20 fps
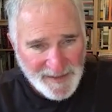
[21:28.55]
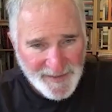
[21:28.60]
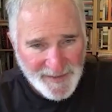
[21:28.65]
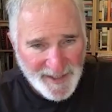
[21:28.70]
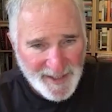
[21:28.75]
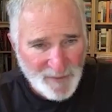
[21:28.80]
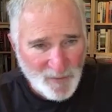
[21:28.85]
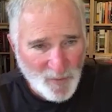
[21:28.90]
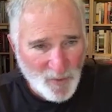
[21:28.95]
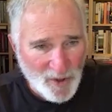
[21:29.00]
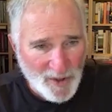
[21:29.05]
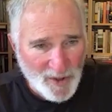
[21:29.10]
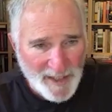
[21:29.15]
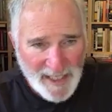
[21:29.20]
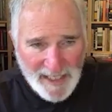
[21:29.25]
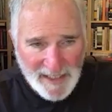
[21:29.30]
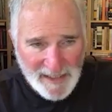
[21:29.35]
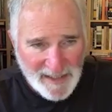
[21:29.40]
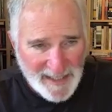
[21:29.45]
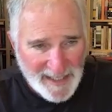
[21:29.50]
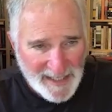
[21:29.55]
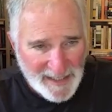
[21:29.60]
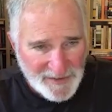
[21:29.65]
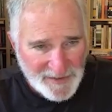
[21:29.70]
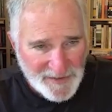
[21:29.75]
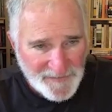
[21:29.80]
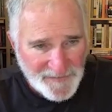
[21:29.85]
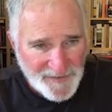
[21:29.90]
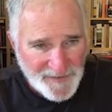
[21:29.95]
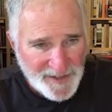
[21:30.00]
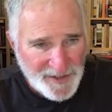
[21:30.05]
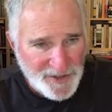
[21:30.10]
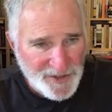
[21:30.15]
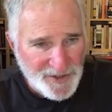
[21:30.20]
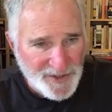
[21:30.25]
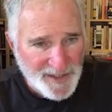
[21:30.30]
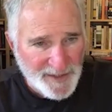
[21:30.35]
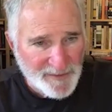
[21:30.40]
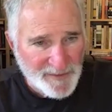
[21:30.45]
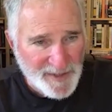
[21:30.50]
They were not allowed to
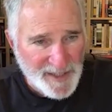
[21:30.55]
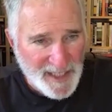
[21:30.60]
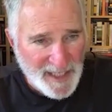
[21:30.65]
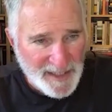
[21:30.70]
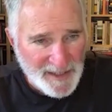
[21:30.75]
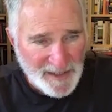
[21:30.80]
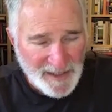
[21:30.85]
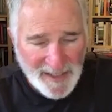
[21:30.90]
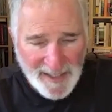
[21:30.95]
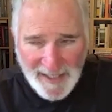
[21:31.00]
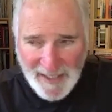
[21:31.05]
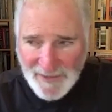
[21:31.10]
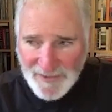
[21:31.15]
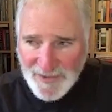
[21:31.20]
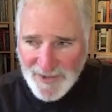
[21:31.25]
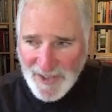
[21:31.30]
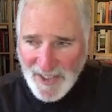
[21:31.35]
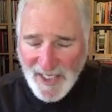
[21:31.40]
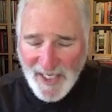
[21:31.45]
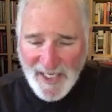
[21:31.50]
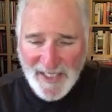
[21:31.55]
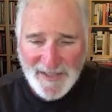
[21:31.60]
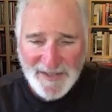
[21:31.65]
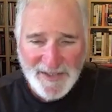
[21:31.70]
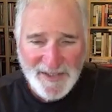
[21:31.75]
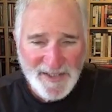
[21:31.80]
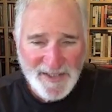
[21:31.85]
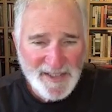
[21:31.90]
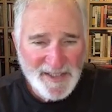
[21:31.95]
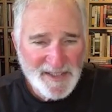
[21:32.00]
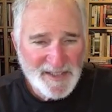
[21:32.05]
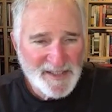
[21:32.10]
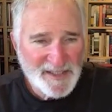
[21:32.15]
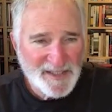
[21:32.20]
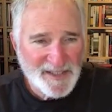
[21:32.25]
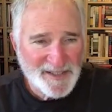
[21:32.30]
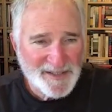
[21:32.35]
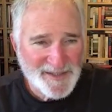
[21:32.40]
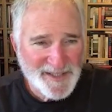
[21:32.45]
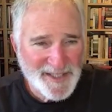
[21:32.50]
fish. They were not allowed to hunt.
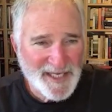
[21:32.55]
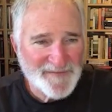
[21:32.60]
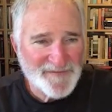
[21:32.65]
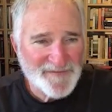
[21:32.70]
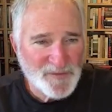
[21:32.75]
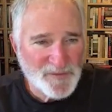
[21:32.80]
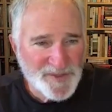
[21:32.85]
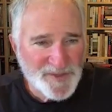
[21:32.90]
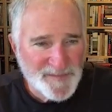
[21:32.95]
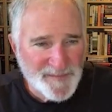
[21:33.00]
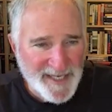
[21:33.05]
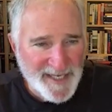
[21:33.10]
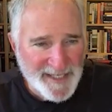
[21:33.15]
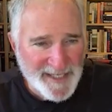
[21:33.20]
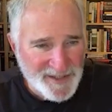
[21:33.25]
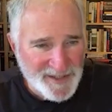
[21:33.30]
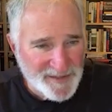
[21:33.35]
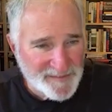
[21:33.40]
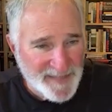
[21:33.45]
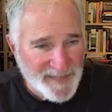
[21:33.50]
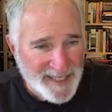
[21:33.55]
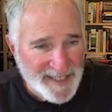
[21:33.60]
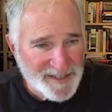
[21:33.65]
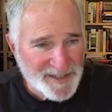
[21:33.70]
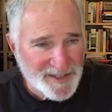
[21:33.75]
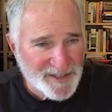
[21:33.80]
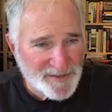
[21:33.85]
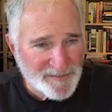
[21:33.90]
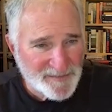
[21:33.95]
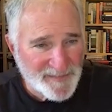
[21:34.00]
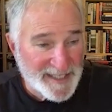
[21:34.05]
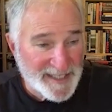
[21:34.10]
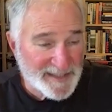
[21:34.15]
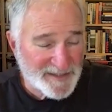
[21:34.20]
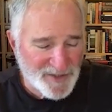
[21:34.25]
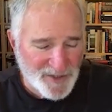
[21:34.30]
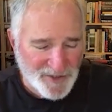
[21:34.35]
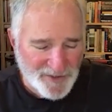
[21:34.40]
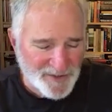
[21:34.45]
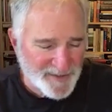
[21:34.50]
The effort was made to
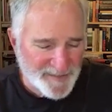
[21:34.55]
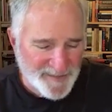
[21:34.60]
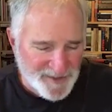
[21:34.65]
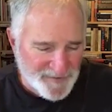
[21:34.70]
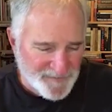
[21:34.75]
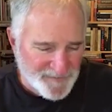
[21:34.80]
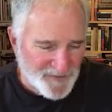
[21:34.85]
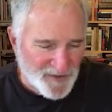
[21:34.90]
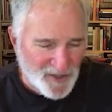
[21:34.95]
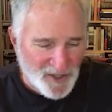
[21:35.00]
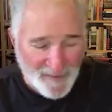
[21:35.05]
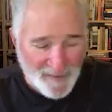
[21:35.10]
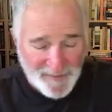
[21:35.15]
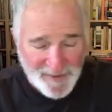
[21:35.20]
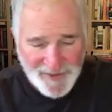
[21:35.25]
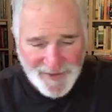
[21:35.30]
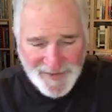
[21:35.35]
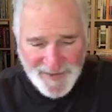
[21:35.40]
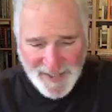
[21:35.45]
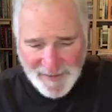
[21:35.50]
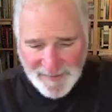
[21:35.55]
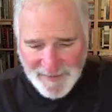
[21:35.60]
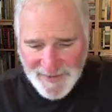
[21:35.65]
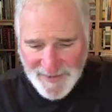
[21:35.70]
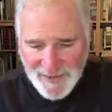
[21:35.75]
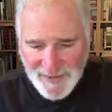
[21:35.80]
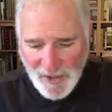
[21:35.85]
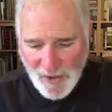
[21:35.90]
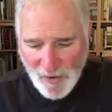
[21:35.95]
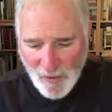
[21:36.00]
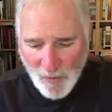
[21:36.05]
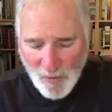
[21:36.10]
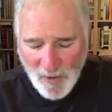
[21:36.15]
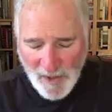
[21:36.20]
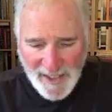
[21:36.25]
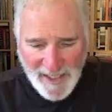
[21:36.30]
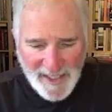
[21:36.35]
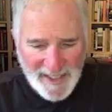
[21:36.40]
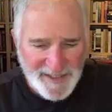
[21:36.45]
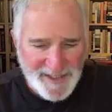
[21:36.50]
turn them into farmers. That was
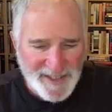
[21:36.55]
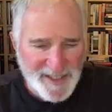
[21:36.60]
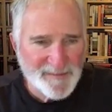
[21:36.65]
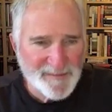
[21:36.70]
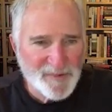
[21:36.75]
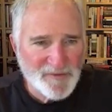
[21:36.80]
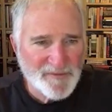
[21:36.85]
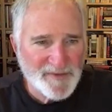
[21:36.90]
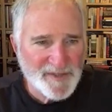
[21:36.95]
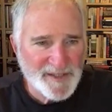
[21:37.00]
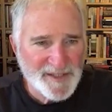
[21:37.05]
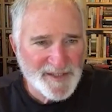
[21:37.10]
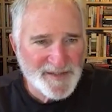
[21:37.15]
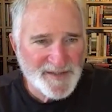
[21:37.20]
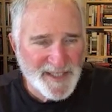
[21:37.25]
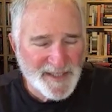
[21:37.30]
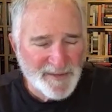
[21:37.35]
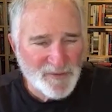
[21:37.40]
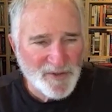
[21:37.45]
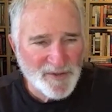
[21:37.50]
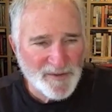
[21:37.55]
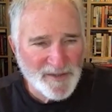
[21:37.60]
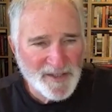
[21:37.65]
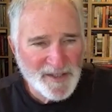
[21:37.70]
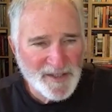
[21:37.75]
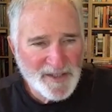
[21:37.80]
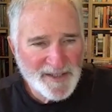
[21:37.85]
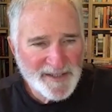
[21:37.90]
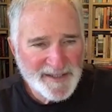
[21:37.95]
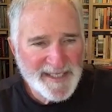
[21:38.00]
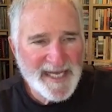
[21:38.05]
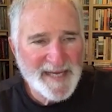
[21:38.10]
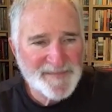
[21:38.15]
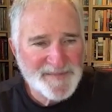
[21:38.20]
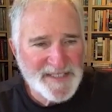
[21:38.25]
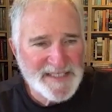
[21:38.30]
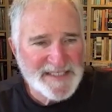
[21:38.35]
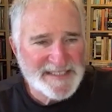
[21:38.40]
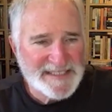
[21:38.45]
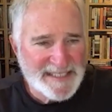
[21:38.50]
one idea, but really they were
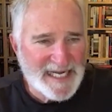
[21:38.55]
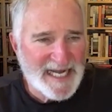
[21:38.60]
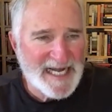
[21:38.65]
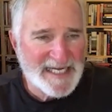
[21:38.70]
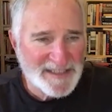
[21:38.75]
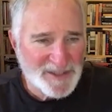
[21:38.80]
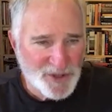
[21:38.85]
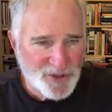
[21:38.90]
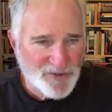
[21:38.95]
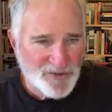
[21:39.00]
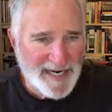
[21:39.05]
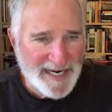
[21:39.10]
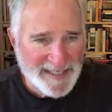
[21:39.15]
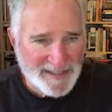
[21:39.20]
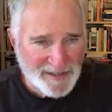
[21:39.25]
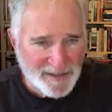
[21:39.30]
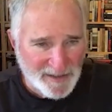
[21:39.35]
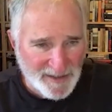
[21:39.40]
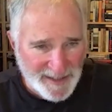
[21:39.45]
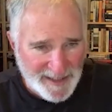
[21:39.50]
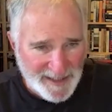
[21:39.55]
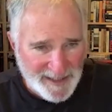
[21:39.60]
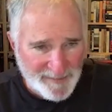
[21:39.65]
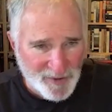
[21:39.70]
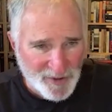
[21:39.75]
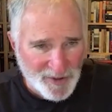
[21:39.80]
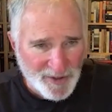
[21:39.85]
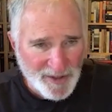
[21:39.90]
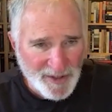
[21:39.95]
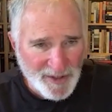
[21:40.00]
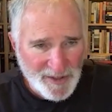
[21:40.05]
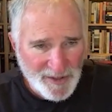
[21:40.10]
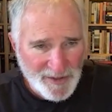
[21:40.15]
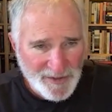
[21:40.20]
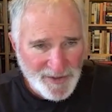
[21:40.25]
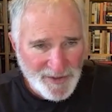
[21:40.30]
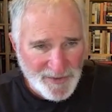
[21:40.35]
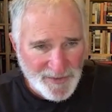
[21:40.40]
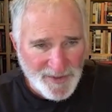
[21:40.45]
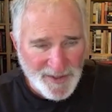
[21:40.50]
kept as contract labor
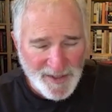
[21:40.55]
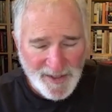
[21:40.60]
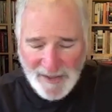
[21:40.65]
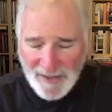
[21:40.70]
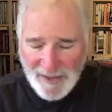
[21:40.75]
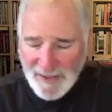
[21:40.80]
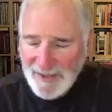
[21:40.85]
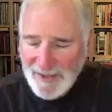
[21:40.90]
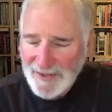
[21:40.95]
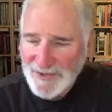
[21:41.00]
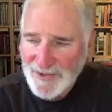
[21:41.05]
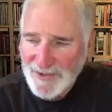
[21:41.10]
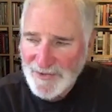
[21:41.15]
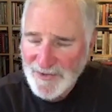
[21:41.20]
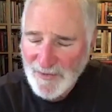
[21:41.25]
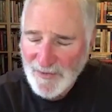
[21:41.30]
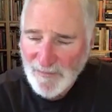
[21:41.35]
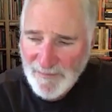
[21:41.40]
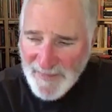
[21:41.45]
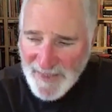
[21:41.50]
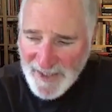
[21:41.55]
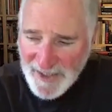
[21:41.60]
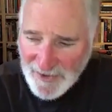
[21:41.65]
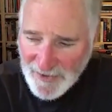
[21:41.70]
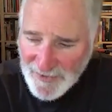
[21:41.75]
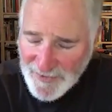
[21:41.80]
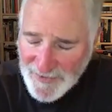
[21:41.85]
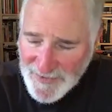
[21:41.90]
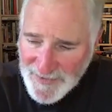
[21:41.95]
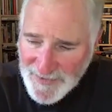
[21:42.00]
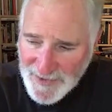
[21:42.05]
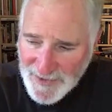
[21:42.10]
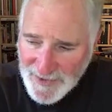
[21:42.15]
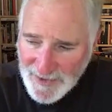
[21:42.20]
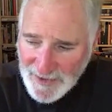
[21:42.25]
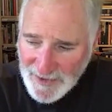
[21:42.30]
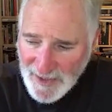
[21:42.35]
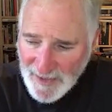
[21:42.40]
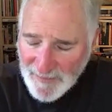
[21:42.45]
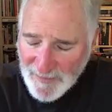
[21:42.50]
to the mills, to
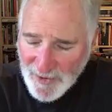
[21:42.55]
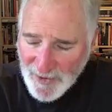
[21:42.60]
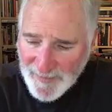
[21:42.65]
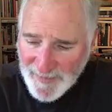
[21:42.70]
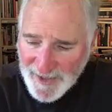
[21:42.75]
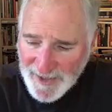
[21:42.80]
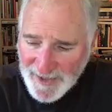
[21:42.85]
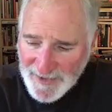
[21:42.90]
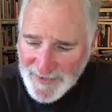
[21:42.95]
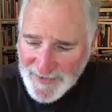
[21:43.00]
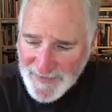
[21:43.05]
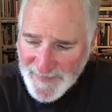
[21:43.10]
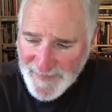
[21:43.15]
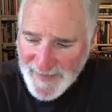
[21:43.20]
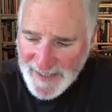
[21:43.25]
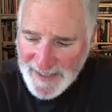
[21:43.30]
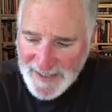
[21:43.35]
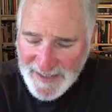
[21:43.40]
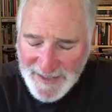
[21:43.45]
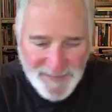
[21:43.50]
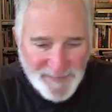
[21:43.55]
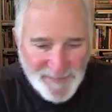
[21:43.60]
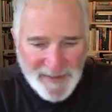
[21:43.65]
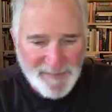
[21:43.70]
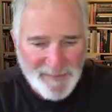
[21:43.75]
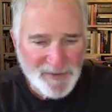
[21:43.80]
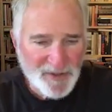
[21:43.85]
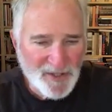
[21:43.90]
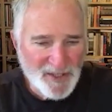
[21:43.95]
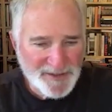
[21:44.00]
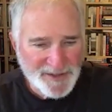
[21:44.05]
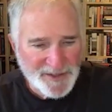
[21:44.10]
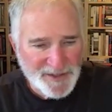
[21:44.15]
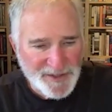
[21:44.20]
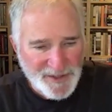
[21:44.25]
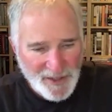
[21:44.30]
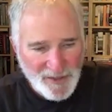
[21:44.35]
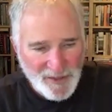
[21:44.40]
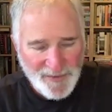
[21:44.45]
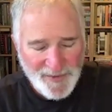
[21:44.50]
the lumber mills. So people ought to
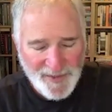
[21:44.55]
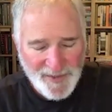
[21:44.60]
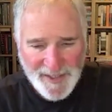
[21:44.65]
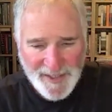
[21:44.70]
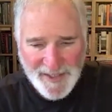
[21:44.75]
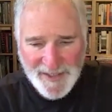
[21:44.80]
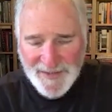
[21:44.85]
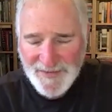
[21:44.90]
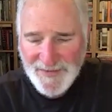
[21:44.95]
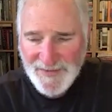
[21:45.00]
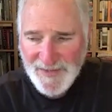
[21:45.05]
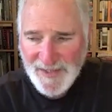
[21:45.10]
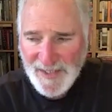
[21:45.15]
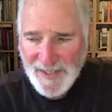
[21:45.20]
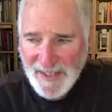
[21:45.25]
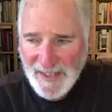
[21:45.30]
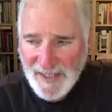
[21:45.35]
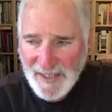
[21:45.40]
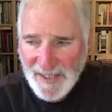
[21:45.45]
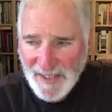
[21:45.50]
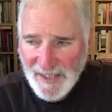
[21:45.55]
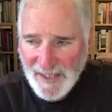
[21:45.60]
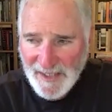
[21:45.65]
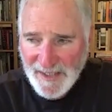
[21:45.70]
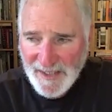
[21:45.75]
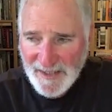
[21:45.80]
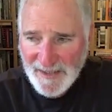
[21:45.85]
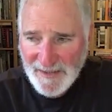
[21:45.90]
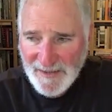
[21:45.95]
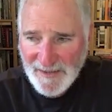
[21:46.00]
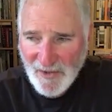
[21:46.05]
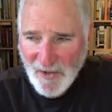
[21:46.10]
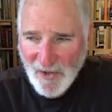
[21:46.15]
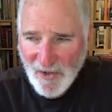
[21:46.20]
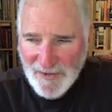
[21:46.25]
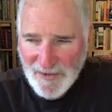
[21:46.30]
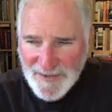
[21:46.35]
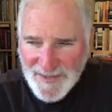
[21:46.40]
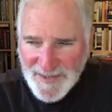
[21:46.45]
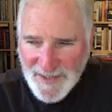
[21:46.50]
know this.
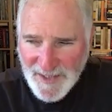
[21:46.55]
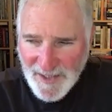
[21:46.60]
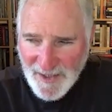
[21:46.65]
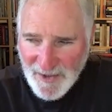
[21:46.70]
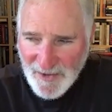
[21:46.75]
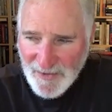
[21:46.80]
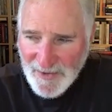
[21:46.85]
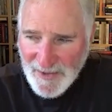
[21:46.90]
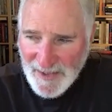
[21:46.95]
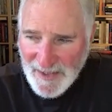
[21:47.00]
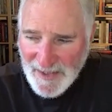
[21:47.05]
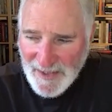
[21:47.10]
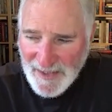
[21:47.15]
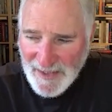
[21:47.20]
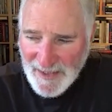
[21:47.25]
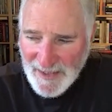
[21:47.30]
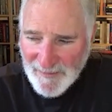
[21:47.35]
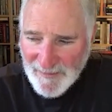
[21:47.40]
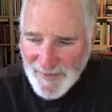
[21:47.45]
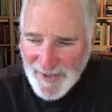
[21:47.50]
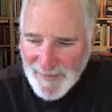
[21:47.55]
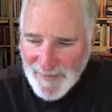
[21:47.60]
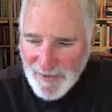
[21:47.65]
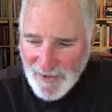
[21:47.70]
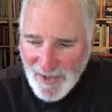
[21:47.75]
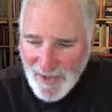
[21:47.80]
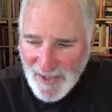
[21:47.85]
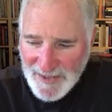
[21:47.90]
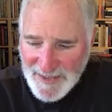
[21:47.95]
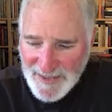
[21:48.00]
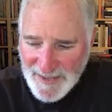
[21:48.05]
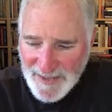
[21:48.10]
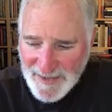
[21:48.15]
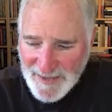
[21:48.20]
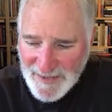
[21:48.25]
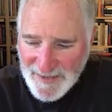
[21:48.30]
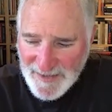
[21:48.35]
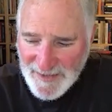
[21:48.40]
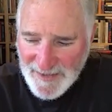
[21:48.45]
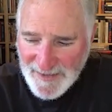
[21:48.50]
Also, people ought
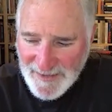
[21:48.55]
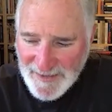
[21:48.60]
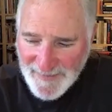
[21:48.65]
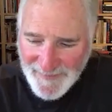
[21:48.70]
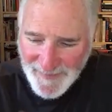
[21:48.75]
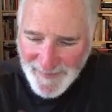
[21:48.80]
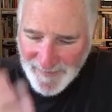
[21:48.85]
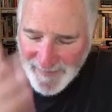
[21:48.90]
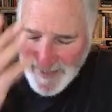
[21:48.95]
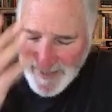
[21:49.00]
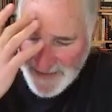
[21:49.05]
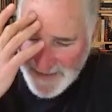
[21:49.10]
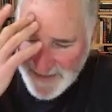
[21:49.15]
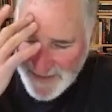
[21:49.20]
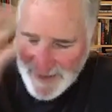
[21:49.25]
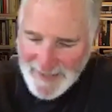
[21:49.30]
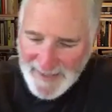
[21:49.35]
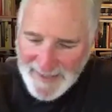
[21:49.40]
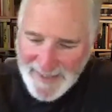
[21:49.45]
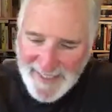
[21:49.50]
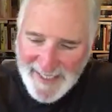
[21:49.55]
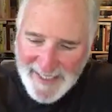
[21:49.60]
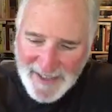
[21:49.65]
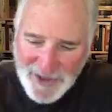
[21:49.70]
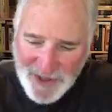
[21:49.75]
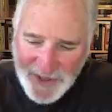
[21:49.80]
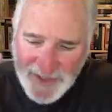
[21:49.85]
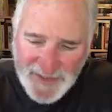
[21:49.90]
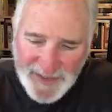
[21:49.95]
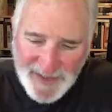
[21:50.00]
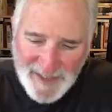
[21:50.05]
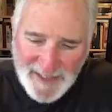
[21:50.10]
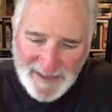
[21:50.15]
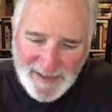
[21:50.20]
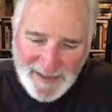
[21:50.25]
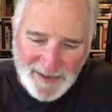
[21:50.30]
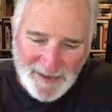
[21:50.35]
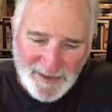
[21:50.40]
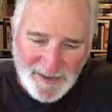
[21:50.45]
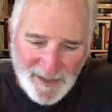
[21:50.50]
to make the connection that
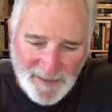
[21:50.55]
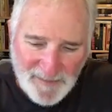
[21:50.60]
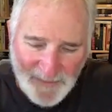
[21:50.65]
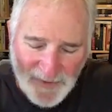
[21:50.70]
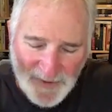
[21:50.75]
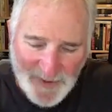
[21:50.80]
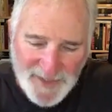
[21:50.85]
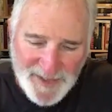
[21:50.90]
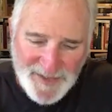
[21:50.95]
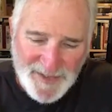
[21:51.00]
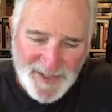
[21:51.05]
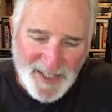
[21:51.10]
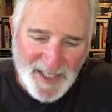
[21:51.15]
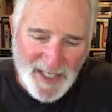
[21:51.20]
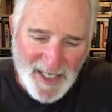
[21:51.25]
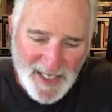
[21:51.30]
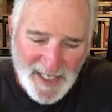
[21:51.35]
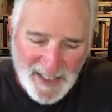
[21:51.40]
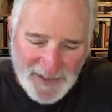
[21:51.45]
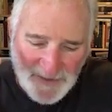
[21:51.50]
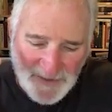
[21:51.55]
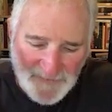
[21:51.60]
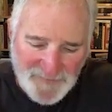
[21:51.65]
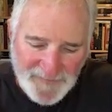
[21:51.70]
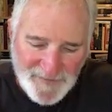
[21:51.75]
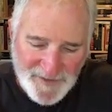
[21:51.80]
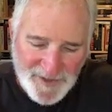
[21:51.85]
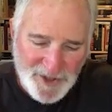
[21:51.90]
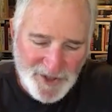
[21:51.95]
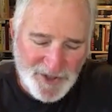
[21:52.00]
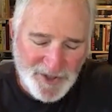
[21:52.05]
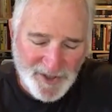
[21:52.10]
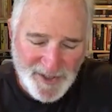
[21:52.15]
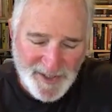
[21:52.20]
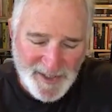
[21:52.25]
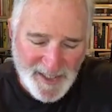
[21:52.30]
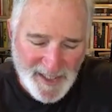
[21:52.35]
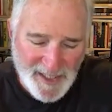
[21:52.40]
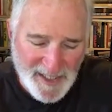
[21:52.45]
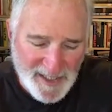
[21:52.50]
the lumber is gone, the fish are
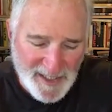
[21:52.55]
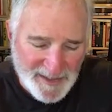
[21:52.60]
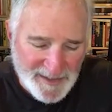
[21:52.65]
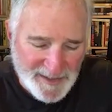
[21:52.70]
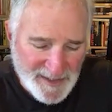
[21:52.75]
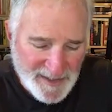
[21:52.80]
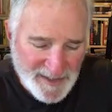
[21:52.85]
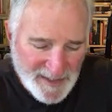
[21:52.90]
gone,